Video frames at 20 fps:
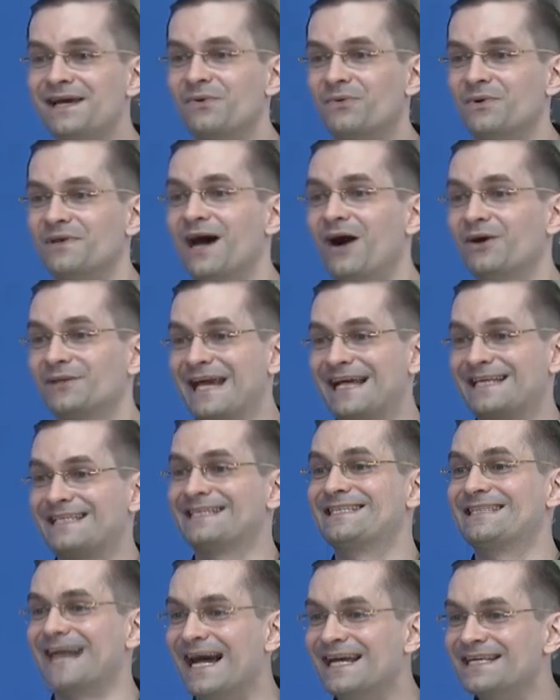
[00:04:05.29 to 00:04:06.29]
without
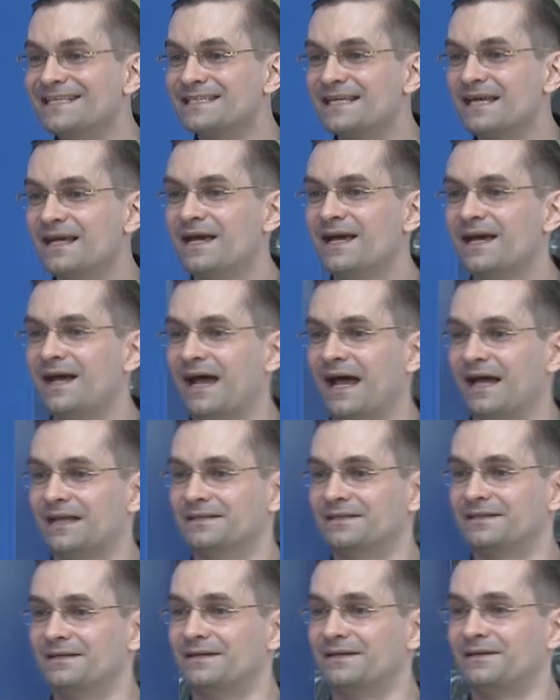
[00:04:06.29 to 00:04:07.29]
exercise and